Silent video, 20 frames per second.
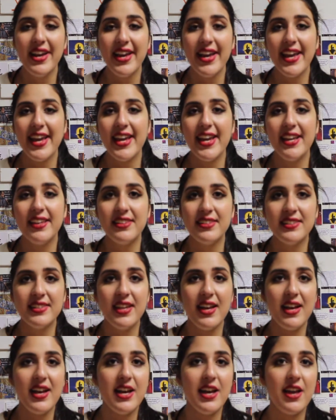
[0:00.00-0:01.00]
It's
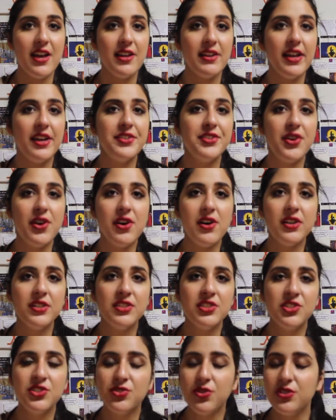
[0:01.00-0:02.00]
an adult
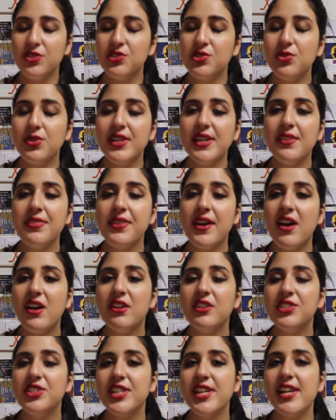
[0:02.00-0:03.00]
short story
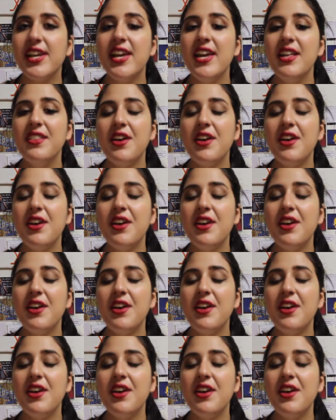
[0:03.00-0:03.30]
anthology